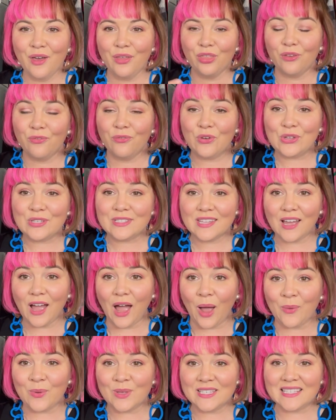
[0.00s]
The first thing
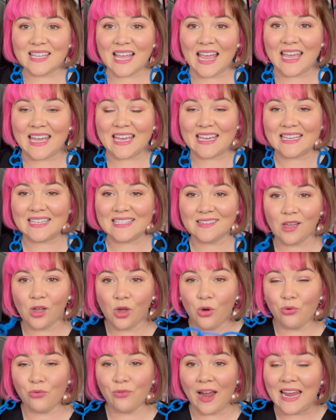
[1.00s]
I would say is
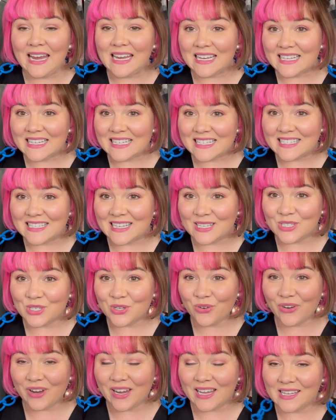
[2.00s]
great
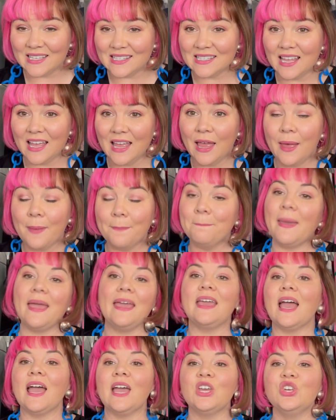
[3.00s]
accessories
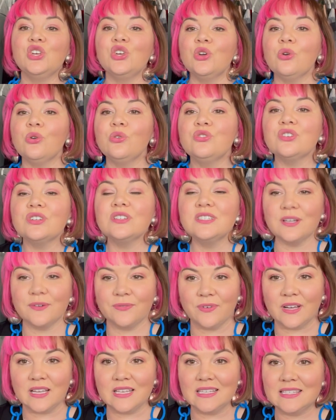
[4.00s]
make a huge
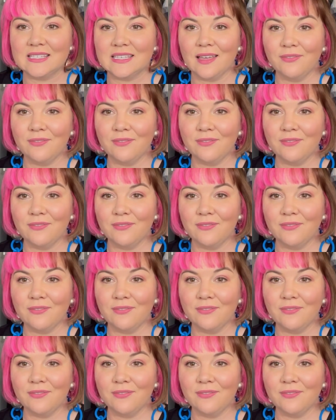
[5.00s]
difference.